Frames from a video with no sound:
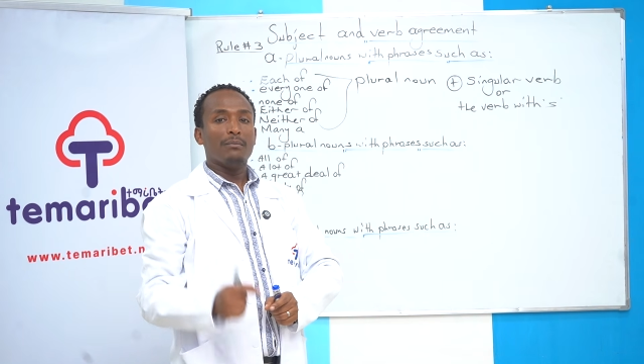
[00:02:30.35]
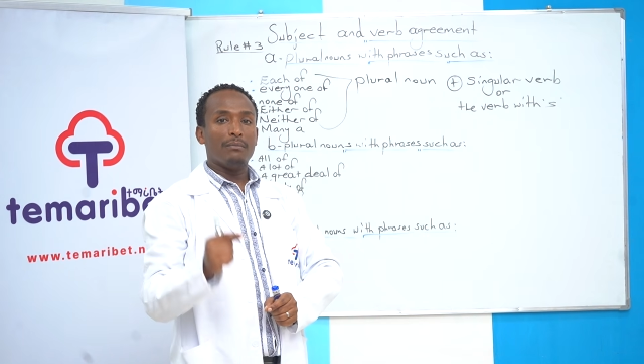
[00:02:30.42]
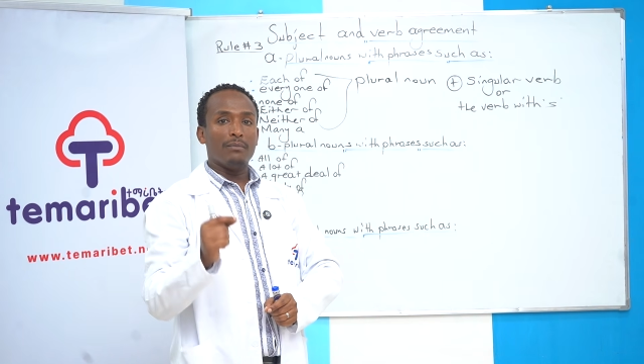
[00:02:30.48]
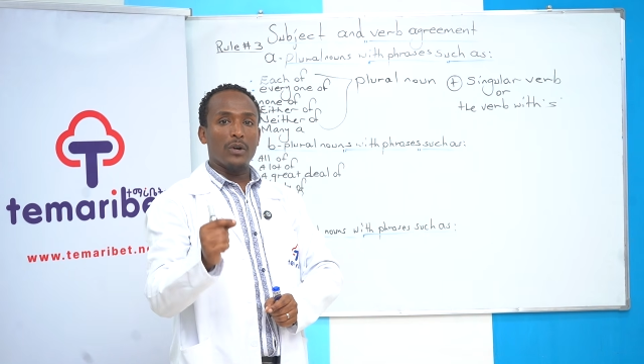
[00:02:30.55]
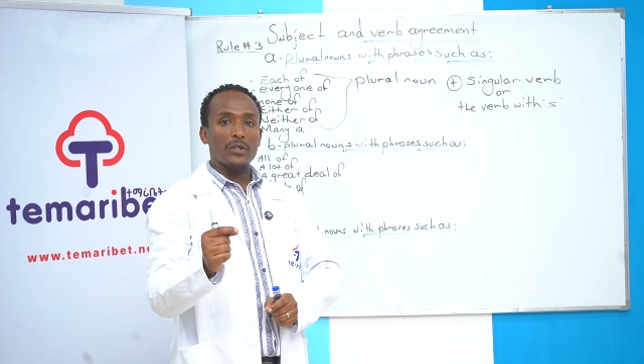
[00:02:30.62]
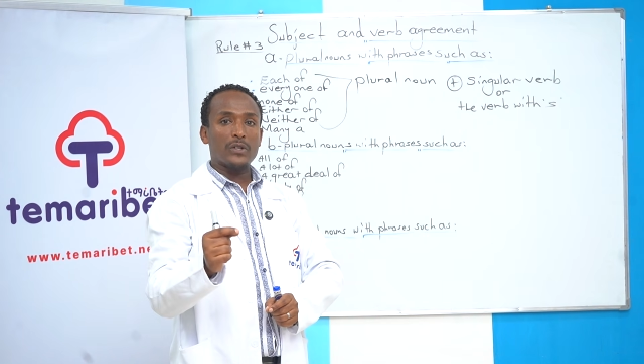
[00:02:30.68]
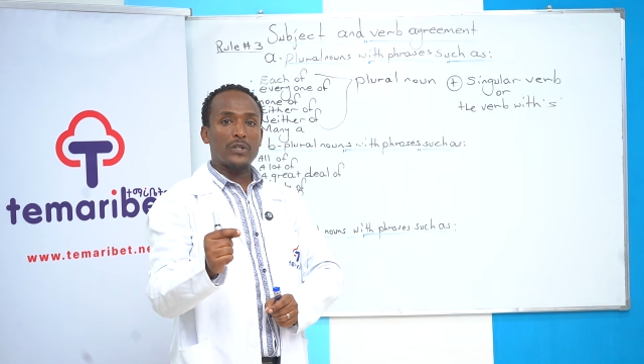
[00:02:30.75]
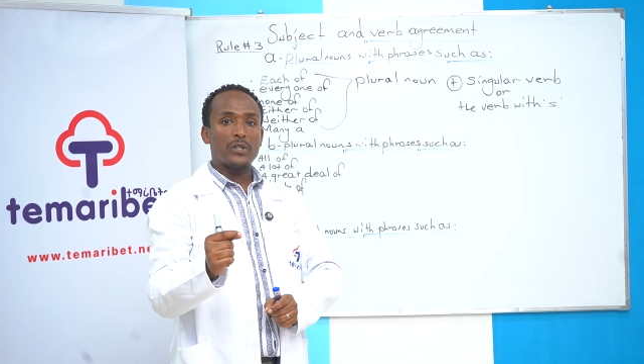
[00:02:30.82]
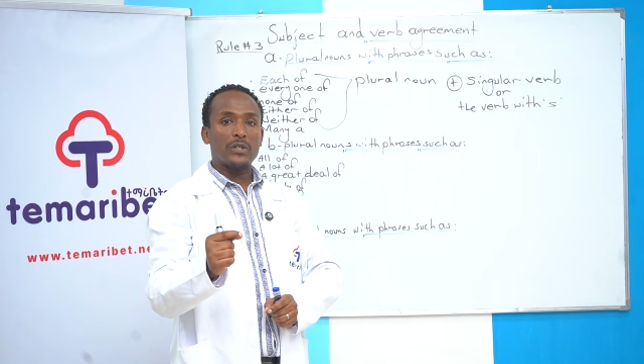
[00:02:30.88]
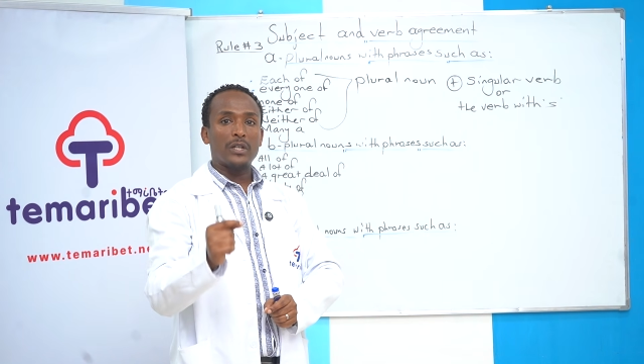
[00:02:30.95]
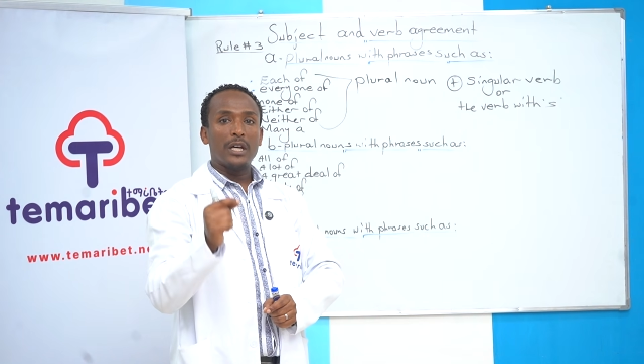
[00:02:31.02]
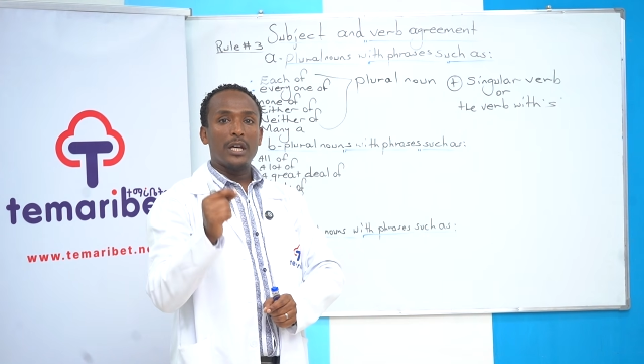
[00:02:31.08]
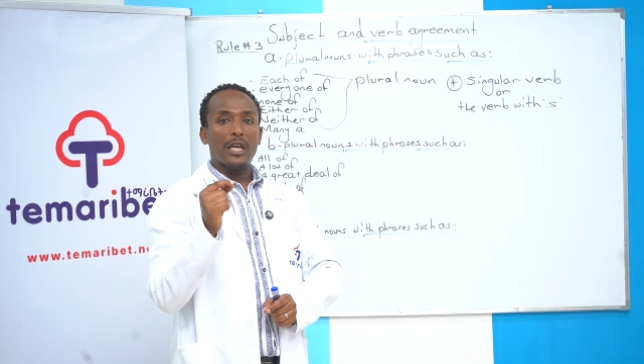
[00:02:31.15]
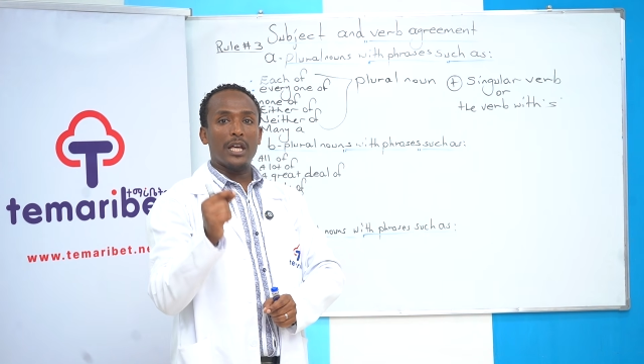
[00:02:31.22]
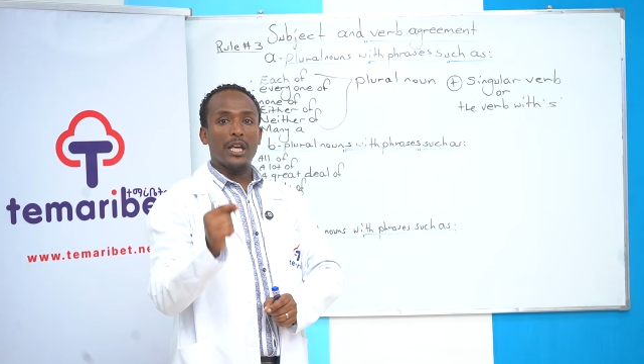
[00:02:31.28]

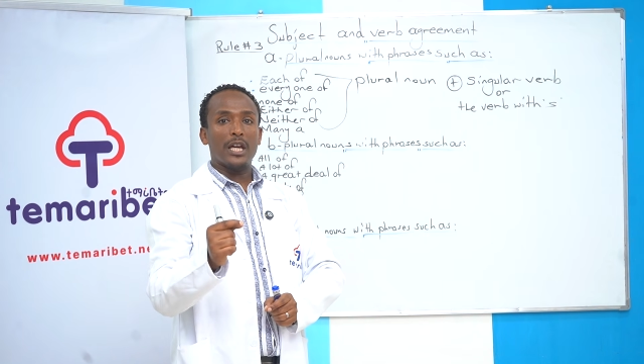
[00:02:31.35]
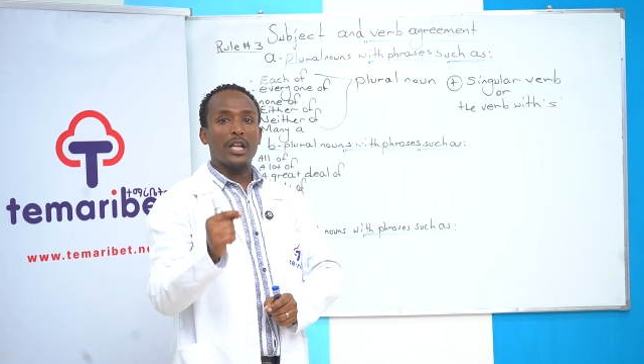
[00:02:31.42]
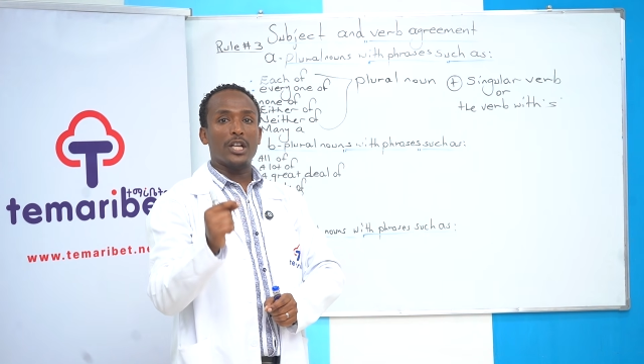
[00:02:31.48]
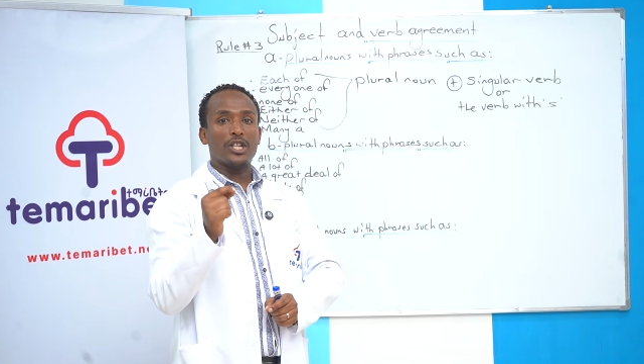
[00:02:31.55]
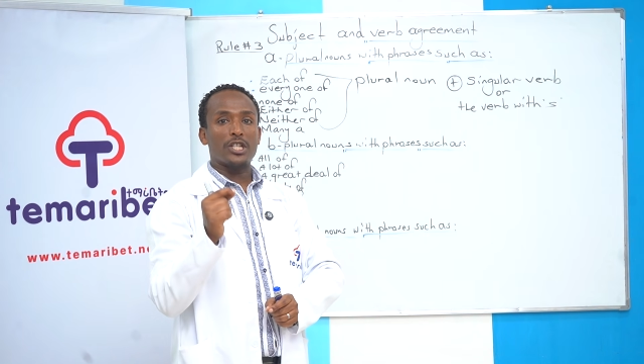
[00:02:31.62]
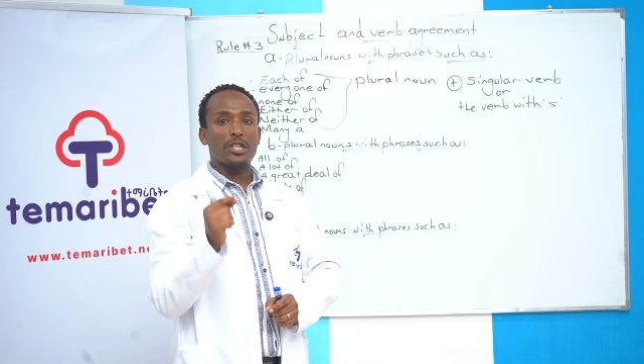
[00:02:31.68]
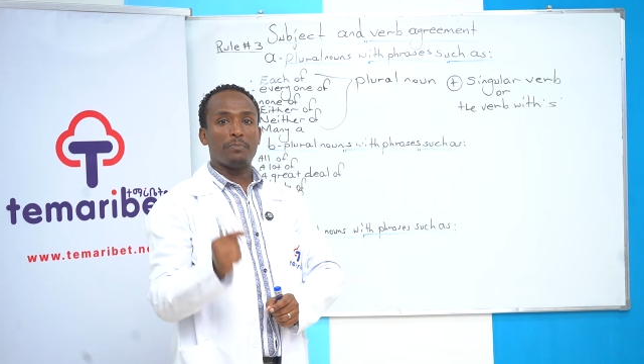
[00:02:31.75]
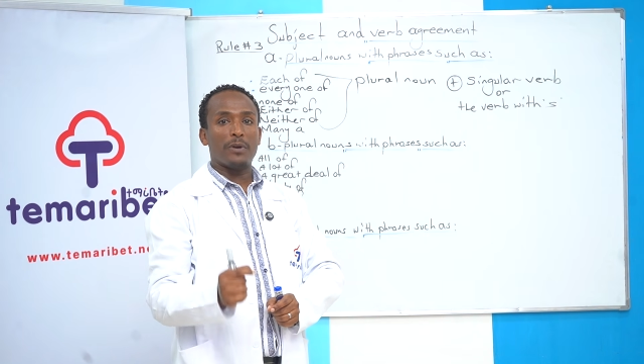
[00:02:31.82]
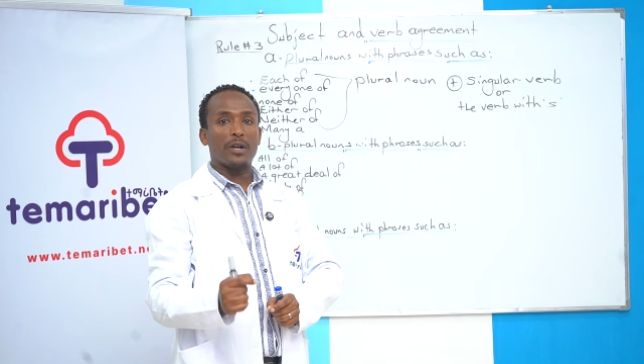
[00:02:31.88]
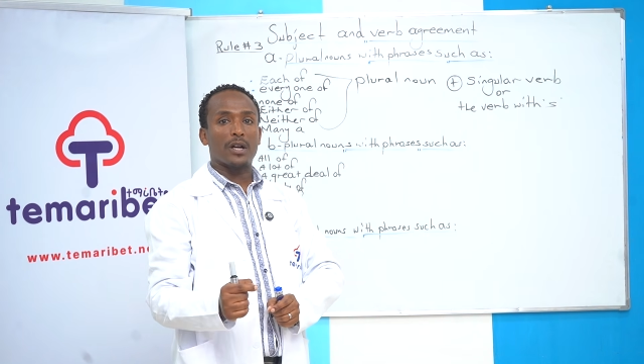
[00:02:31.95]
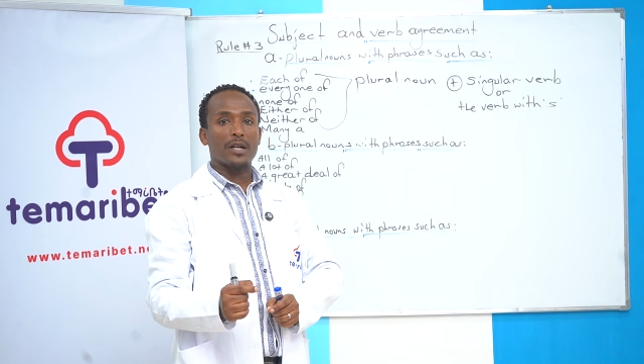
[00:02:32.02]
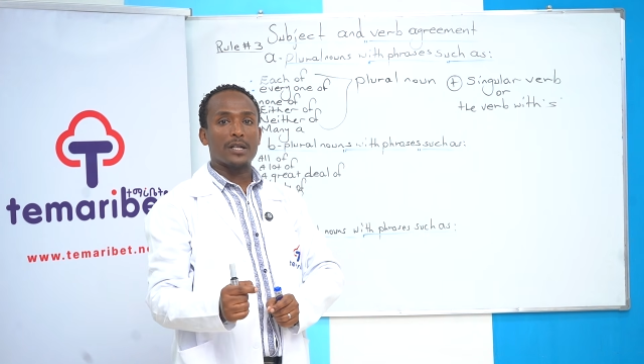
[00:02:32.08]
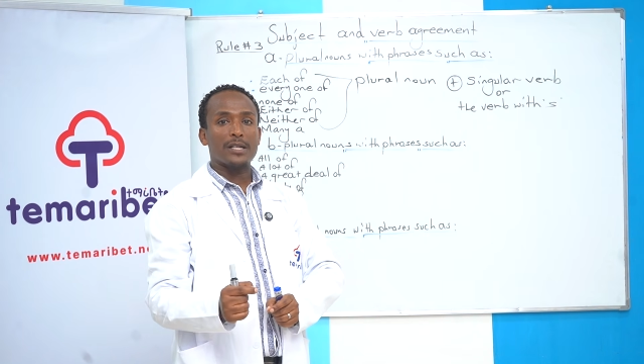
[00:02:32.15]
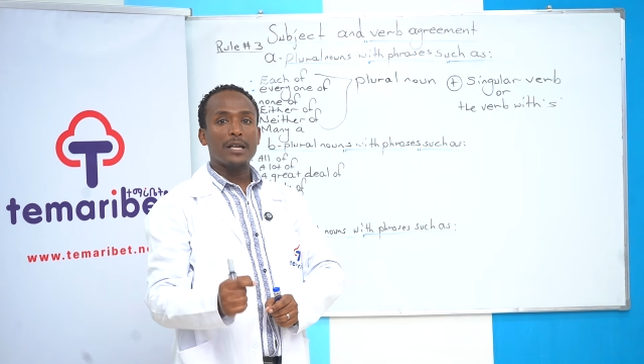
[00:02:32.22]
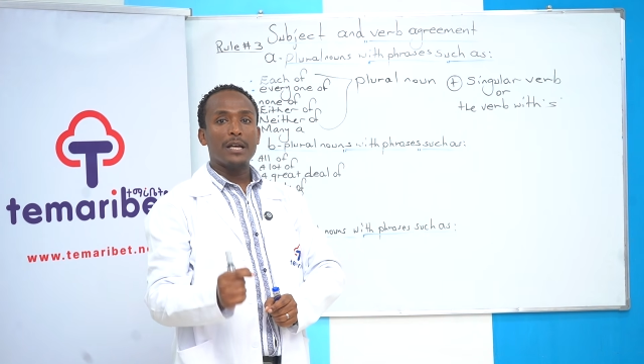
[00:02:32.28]
Most English
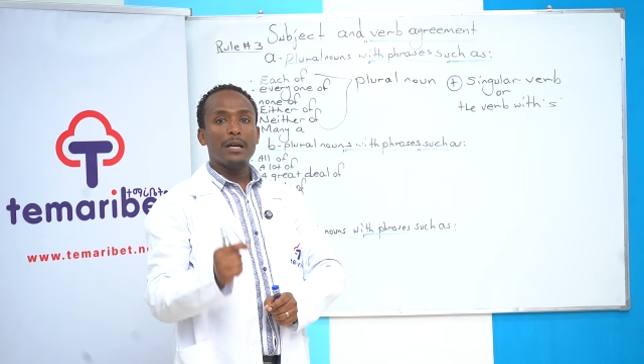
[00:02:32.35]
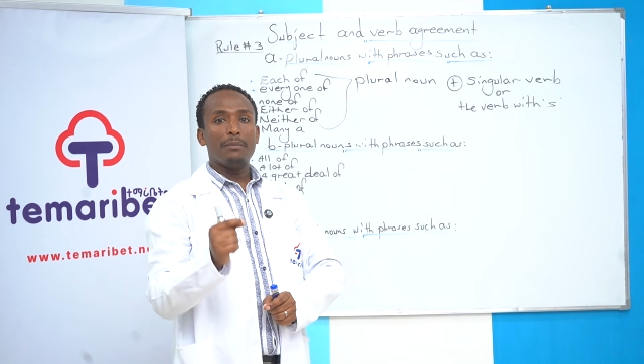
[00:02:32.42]
speakers